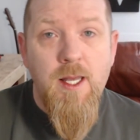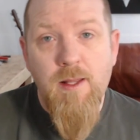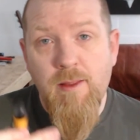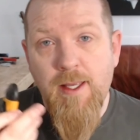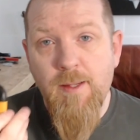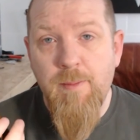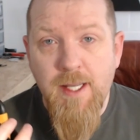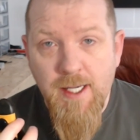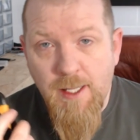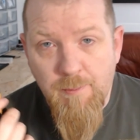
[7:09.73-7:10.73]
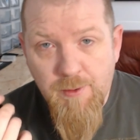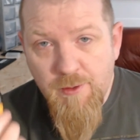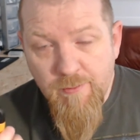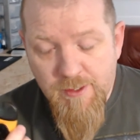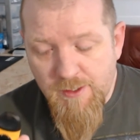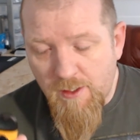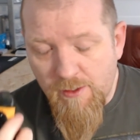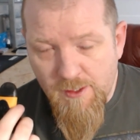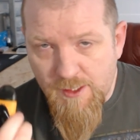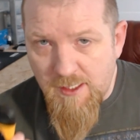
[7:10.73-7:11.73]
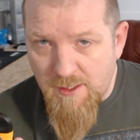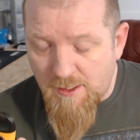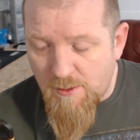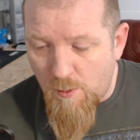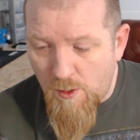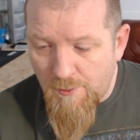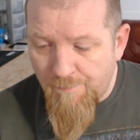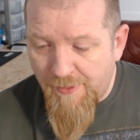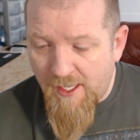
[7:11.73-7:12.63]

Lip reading: they can make any improvements on the C601,